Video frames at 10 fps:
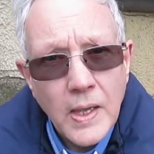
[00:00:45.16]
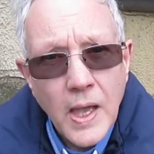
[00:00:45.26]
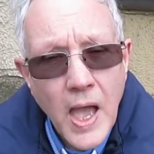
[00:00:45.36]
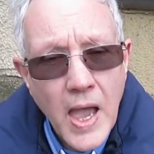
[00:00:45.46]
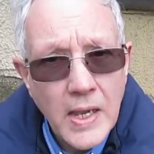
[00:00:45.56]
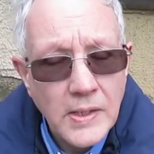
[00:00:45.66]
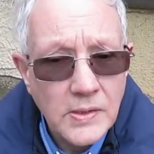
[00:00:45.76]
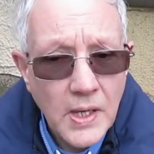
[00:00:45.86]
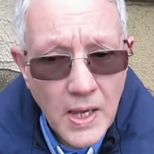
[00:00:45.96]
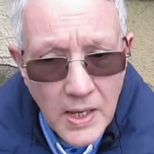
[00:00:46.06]

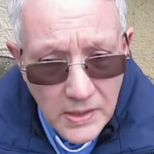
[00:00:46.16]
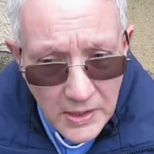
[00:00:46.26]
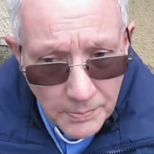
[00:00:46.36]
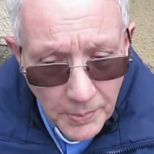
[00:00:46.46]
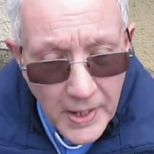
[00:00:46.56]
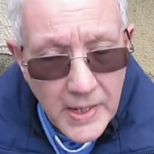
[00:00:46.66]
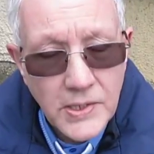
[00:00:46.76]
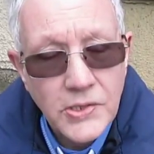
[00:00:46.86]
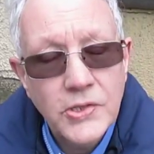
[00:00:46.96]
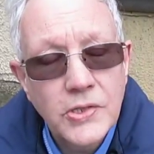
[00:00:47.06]
And at this
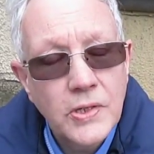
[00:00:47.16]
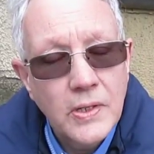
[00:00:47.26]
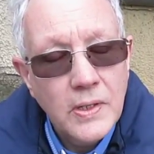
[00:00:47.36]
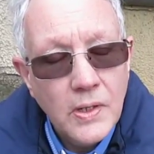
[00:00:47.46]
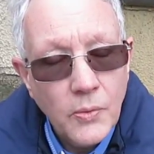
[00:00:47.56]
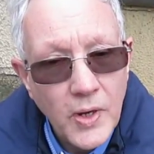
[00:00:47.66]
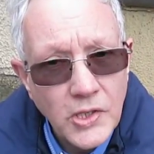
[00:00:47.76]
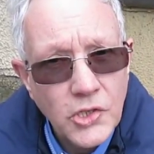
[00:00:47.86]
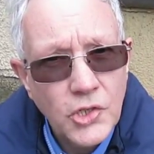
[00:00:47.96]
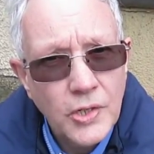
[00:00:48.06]
place
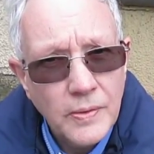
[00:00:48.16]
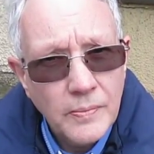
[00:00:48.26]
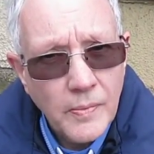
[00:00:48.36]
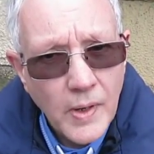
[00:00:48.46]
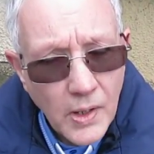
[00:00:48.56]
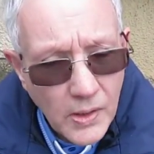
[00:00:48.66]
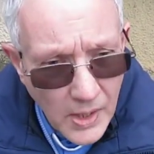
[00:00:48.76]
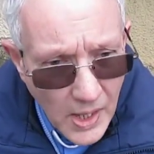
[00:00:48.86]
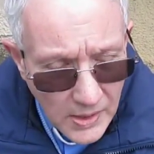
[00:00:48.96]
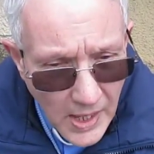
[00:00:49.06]
which
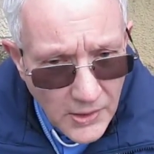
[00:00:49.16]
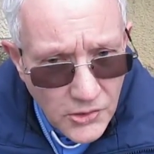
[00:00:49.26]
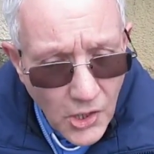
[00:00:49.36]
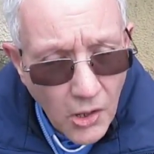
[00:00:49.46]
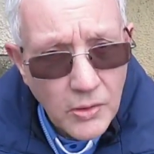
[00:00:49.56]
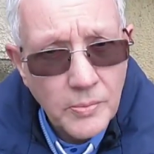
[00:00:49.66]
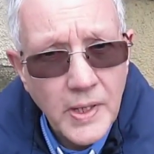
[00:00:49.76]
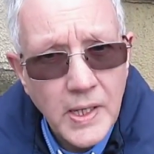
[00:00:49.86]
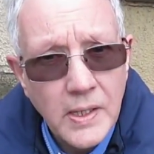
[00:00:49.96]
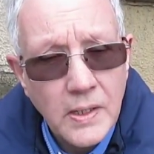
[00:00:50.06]
that Solemn
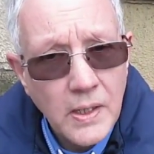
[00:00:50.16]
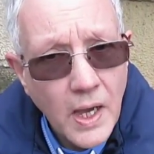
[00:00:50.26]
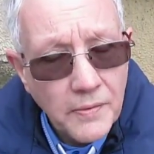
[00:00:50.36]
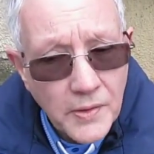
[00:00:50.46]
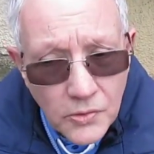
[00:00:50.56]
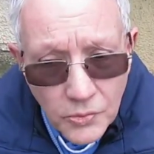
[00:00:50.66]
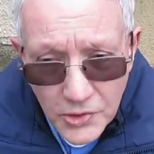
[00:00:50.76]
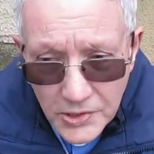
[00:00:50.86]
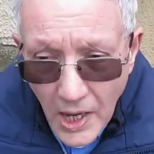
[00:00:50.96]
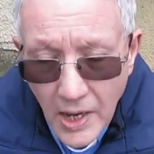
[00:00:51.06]
League and Covenant
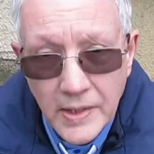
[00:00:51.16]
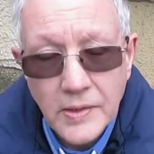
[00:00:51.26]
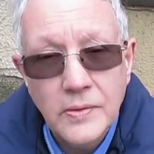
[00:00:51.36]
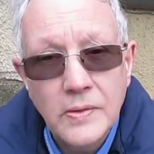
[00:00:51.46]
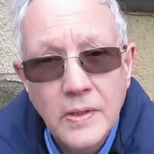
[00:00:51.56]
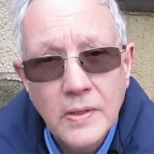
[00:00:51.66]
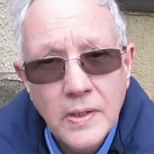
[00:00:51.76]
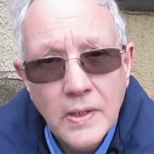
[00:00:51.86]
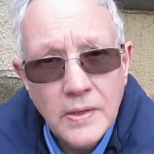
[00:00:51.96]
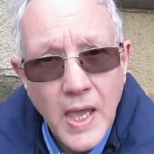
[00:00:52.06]
was signed,
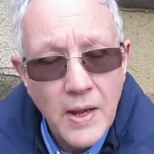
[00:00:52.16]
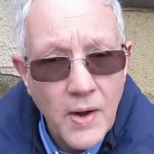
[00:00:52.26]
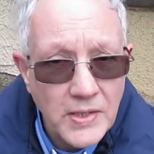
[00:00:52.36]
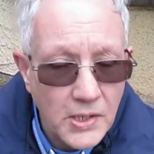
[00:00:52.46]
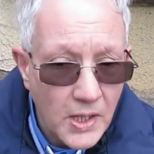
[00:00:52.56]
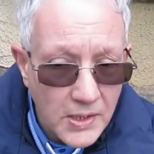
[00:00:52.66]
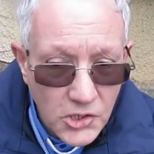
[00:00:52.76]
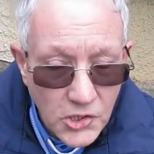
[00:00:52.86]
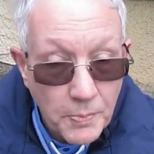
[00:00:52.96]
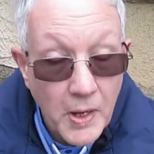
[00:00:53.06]
there has another
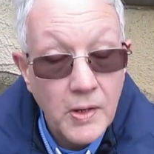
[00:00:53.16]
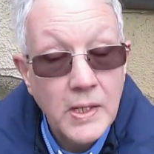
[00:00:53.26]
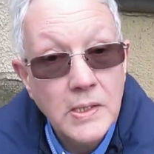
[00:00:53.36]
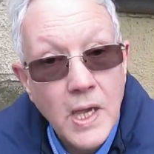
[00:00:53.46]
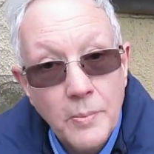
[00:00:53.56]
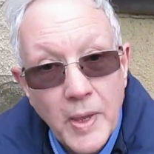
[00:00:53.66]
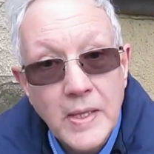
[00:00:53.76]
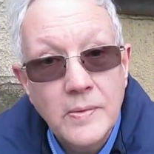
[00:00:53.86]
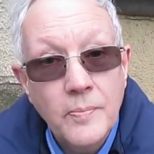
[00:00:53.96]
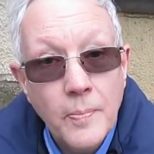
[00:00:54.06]
spirit come
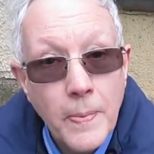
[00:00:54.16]
in,